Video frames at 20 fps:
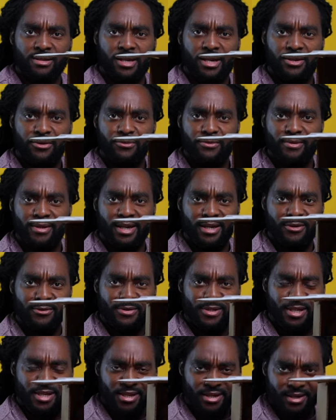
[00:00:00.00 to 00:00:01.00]
Can you
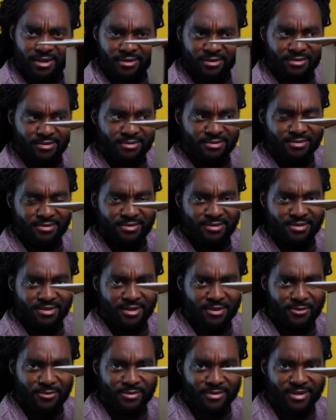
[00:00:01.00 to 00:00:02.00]
see in there?
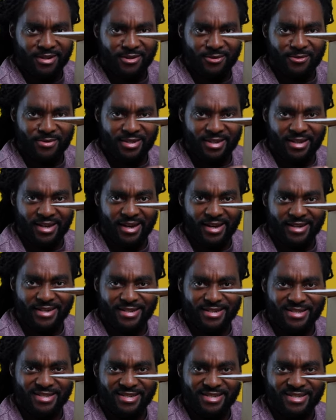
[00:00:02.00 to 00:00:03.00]
Can you see
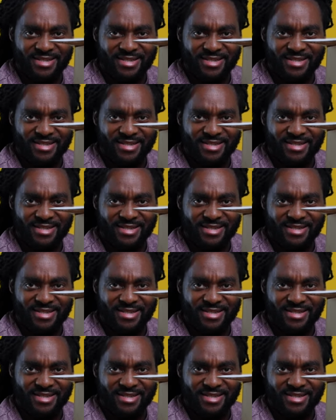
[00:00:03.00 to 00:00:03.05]
that?